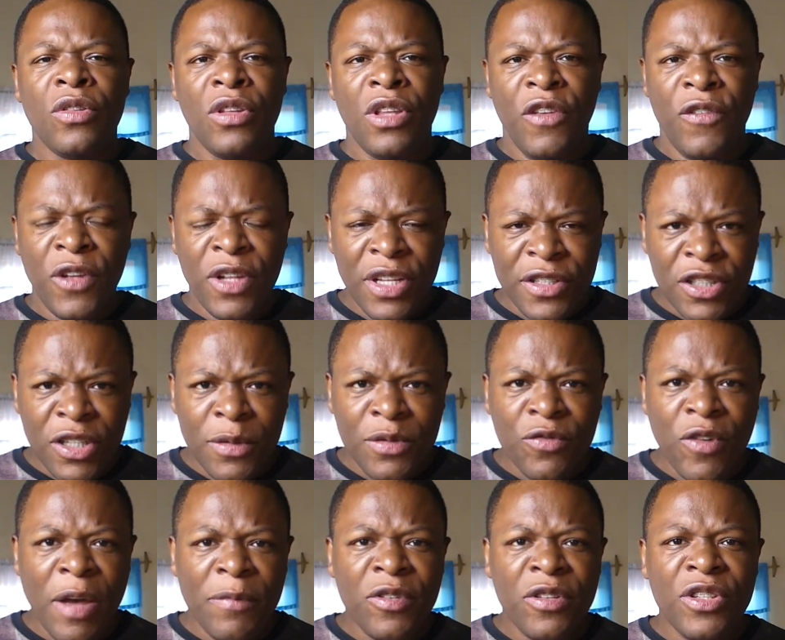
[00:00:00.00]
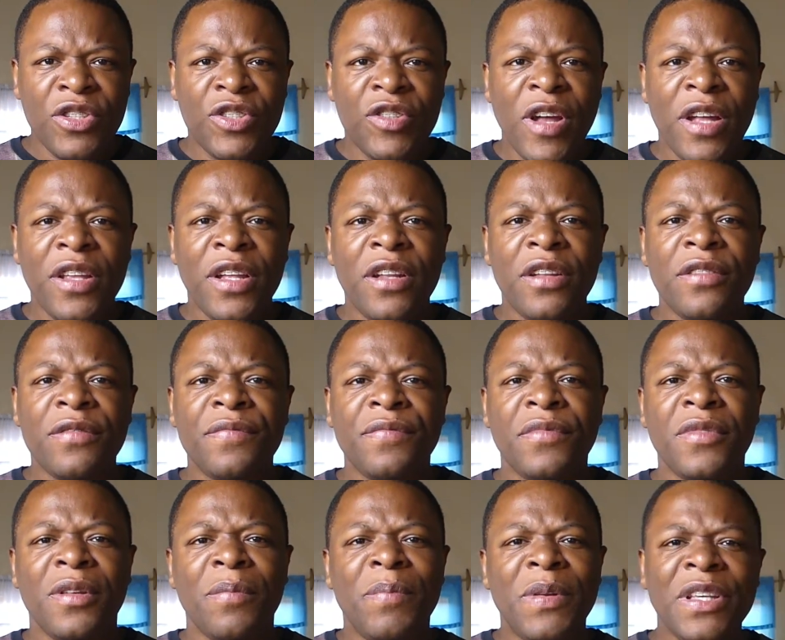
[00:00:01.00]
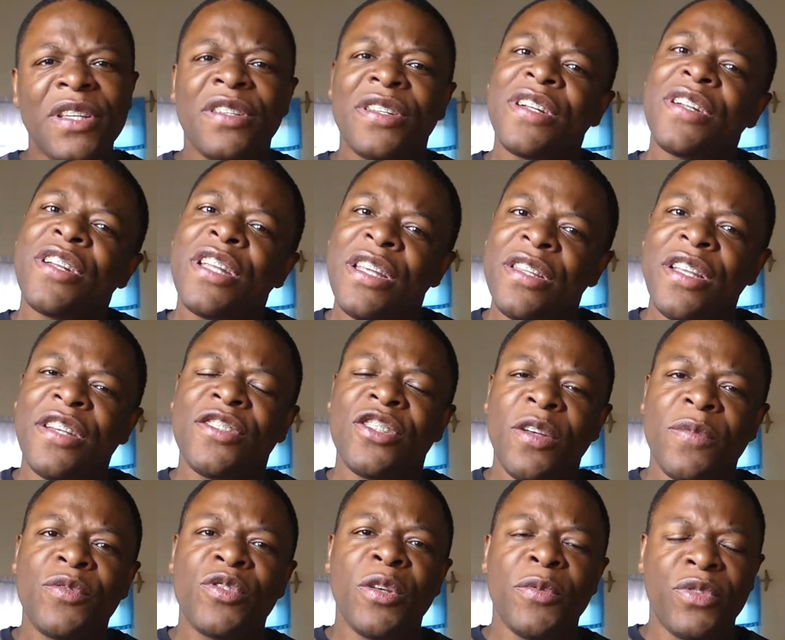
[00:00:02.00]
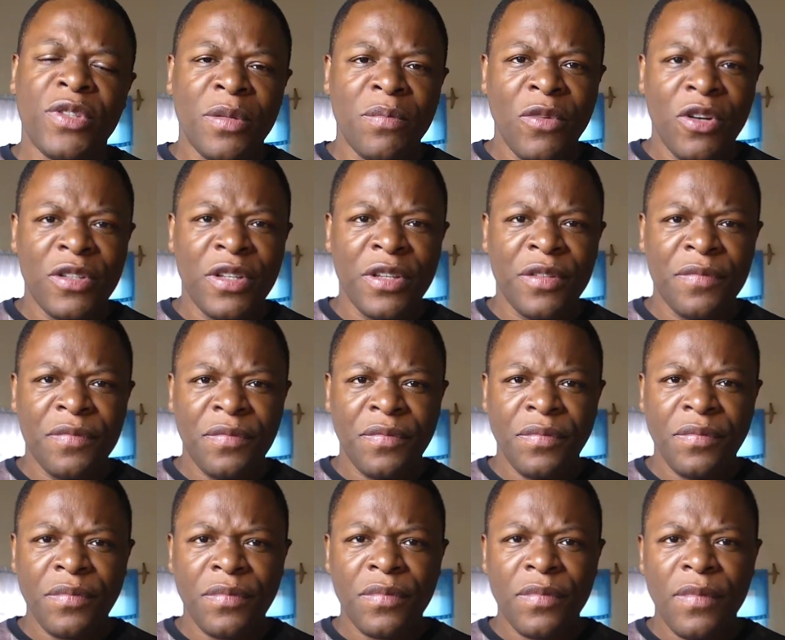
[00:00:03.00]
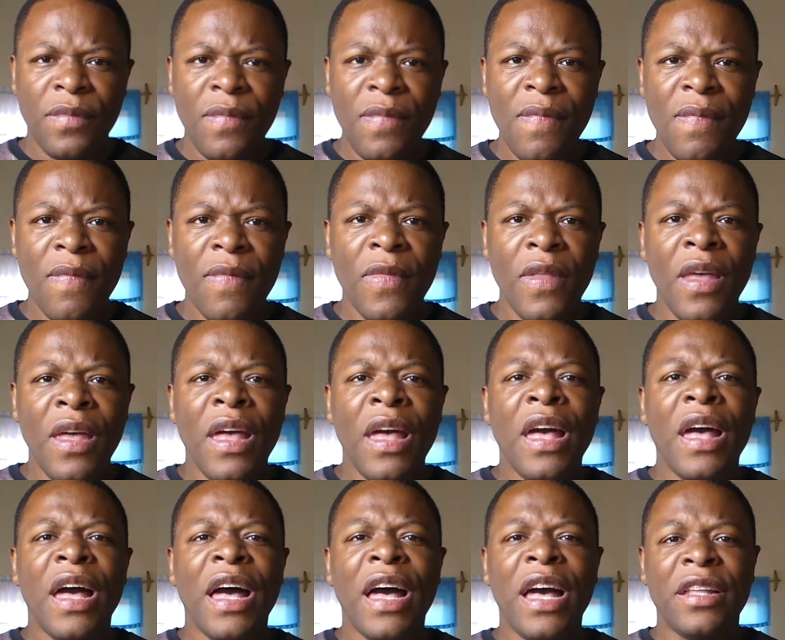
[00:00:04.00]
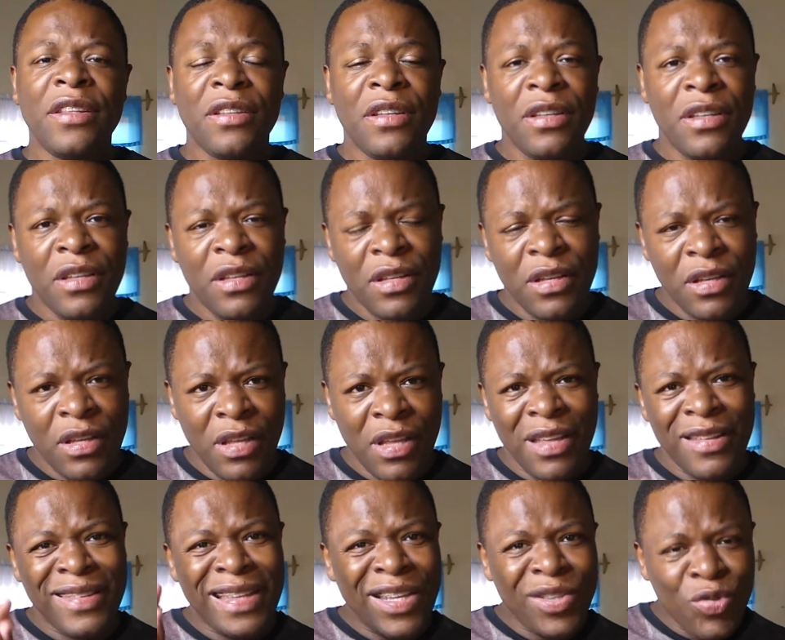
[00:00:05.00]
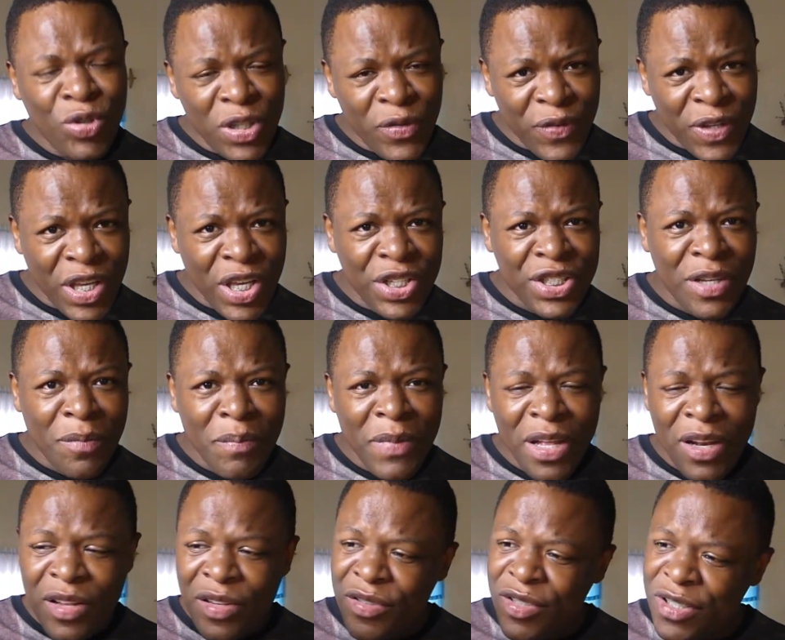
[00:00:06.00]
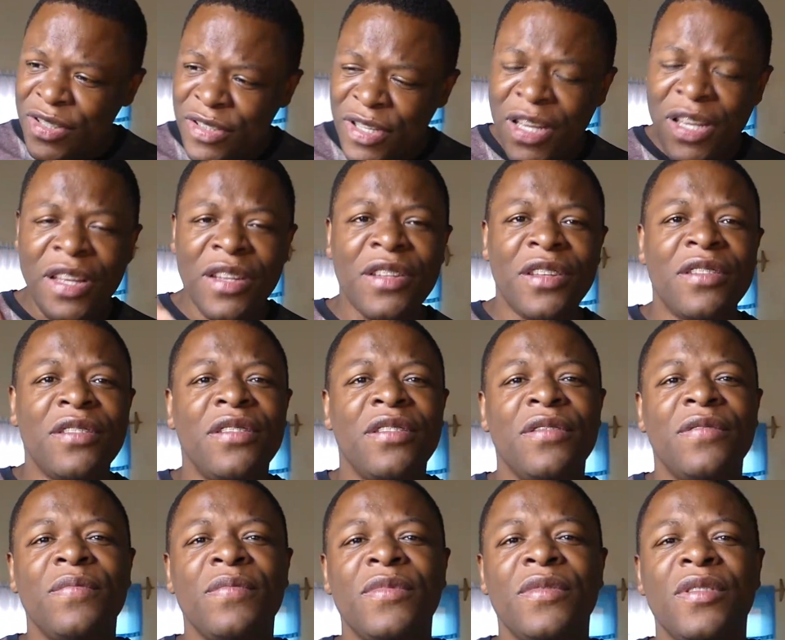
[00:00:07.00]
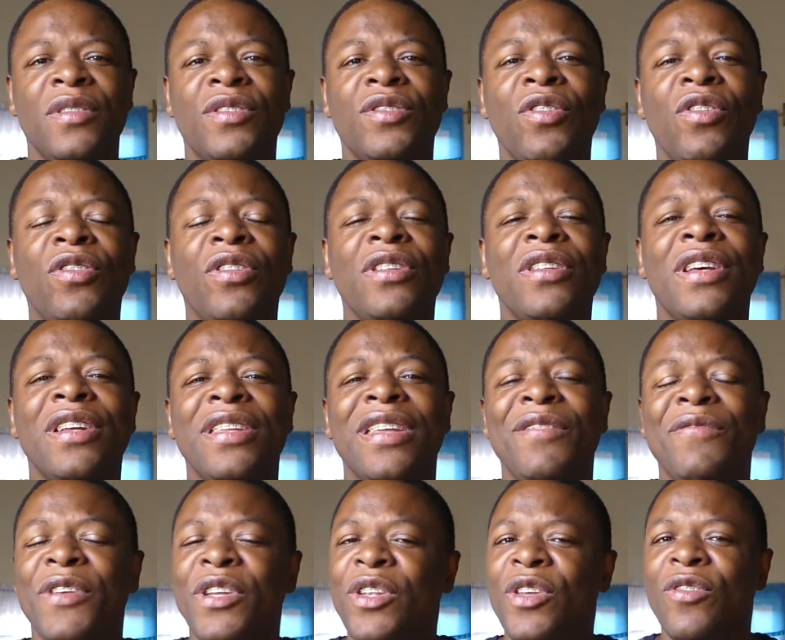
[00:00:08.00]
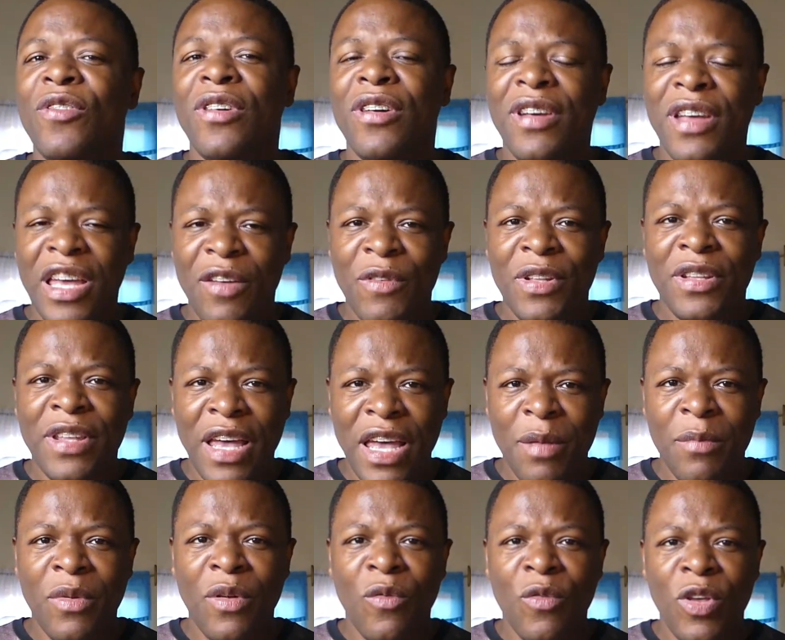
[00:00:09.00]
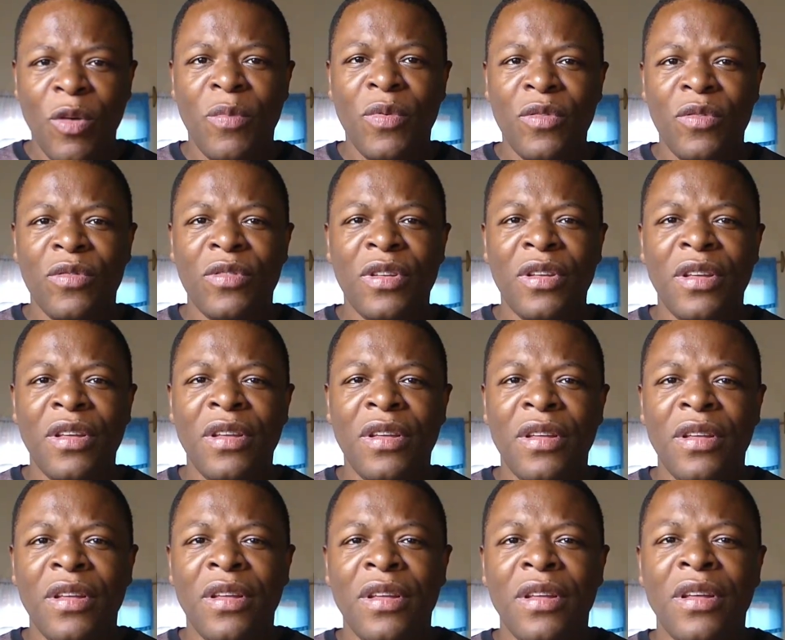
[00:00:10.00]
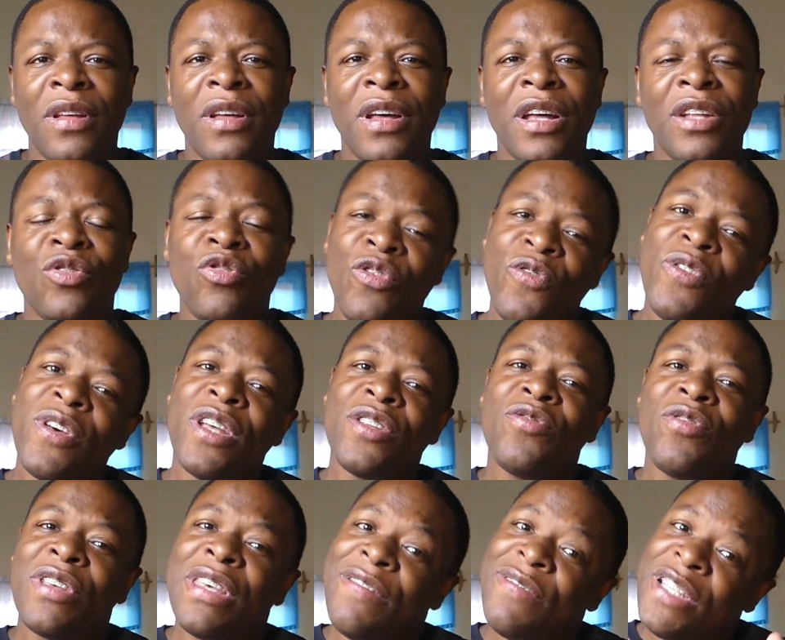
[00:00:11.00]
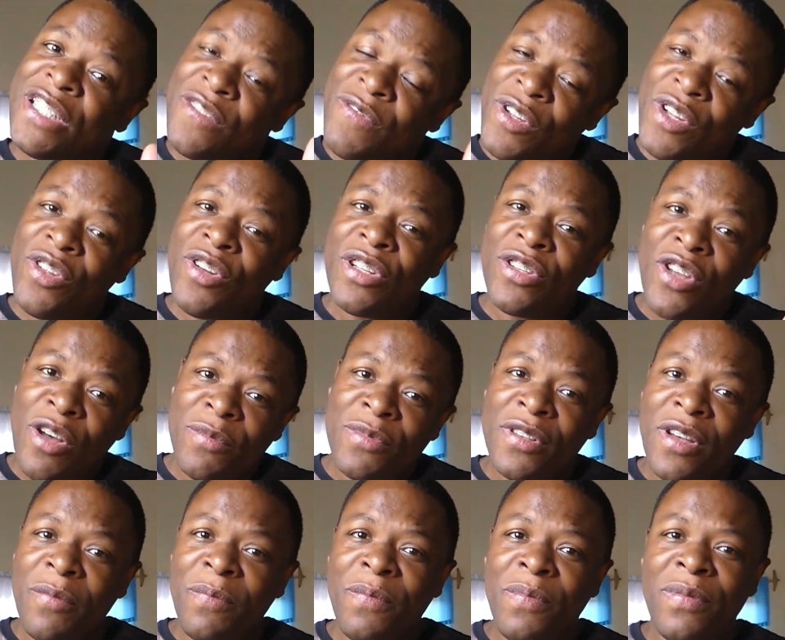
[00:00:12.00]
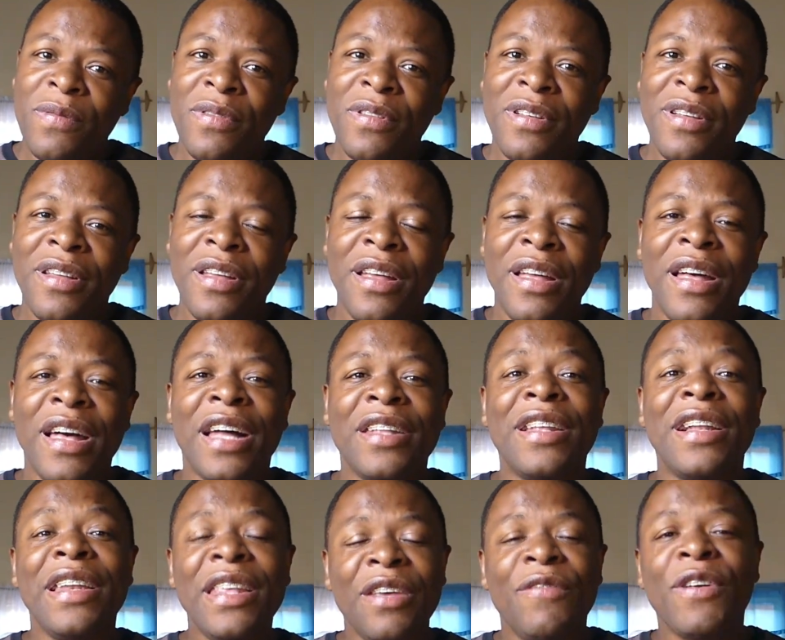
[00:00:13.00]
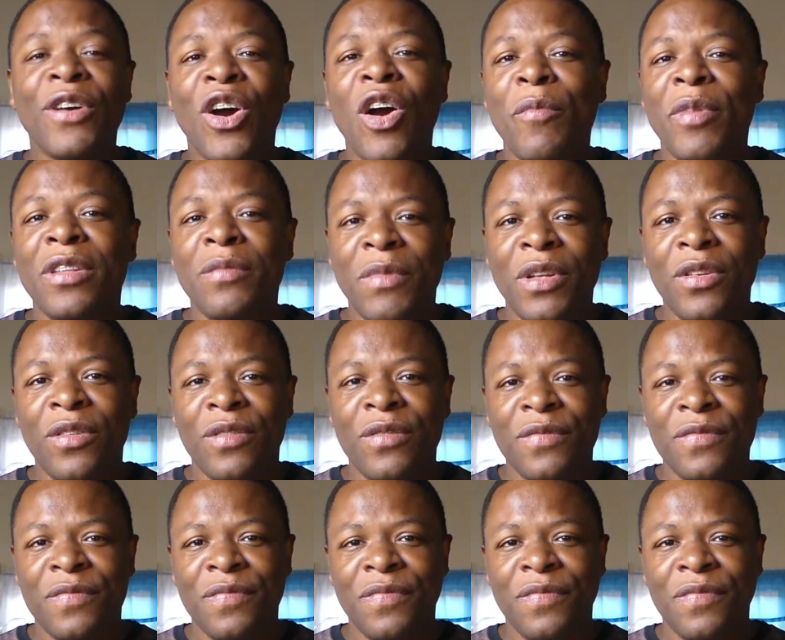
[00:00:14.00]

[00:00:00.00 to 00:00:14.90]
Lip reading: if you're not subscribed to this channel, please click the subscription button and that notification bell, just click on it so you can get a video every time we upload. And don't forget to give this video a thumbs up and leave a comment below